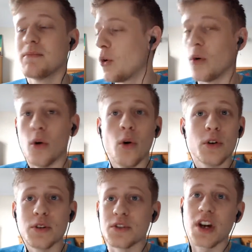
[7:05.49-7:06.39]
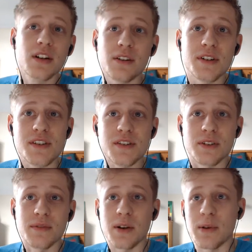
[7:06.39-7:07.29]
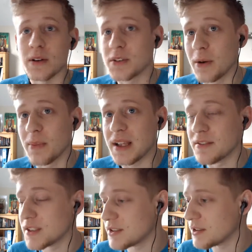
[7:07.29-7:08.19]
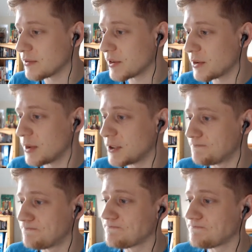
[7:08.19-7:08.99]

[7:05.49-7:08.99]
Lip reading: or your jungler isn't doing very well, your top laner isn't doing very well.